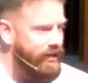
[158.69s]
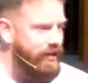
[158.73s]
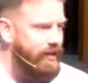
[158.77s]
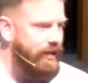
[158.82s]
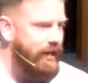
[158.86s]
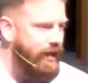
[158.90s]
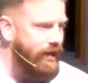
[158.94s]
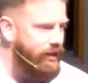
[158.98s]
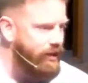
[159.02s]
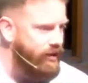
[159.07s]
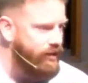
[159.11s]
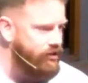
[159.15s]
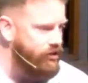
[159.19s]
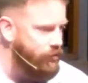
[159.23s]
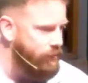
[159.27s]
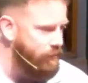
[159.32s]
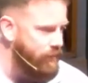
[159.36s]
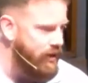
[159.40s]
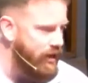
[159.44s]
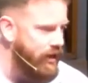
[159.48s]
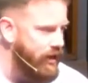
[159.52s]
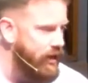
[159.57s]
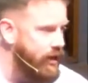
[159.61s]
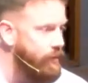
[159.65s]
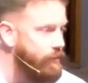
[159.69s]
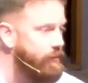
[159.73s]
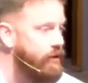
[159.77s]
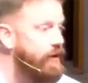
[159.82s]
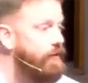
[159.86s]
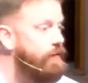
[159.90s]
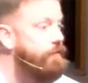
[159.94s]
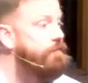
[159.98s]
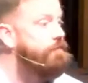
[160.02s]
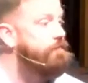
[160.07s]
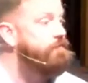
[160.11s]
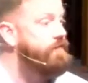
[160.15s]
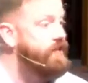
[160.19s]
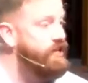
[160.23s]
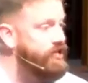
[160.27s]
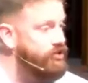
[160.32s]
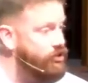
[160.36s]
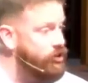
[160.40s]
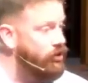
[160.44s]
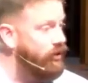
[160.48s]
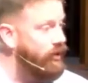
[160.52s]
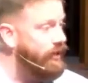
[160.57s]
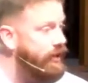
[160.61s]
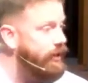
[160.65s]
get to meet him
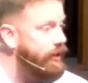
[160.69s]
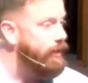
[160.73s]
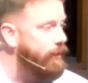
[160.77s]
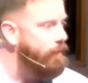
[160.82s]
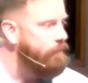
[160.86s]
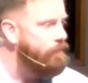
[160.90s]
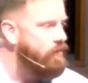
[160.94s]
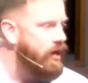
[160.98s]
officially